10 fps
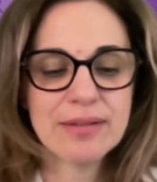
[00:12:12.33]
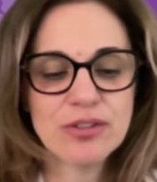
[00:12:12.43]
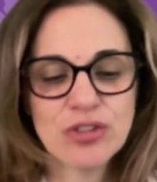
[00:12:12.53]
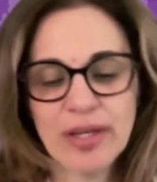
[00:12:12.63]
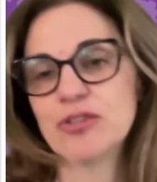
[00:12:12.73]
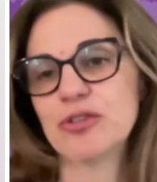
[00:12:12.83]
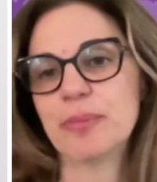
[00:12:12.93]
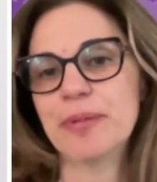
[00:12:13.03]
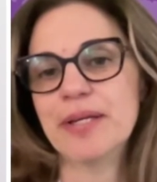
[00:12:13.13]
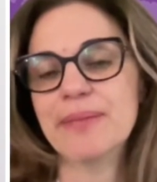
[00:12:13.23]

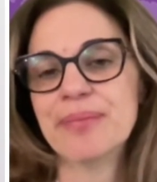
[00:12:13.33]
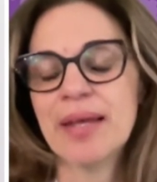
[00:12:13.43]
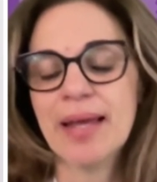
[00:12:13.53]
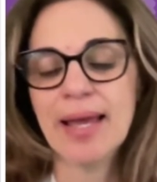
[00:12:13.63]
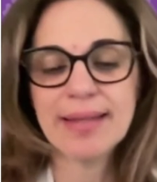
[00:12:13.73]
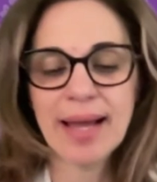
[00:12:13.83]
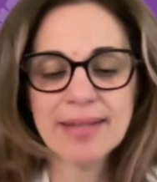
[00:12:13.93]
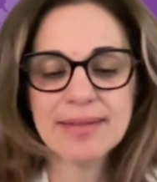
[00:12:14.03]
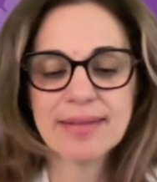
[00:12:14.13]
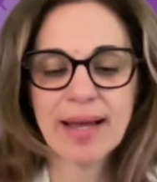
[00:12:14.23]
changed me. And
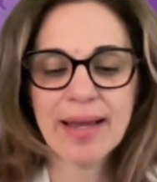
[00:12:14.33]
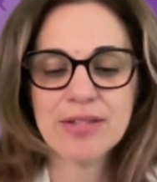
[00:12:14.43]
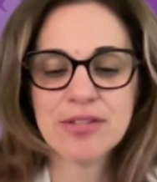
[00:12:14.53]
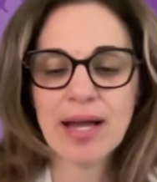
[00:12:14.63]
that night,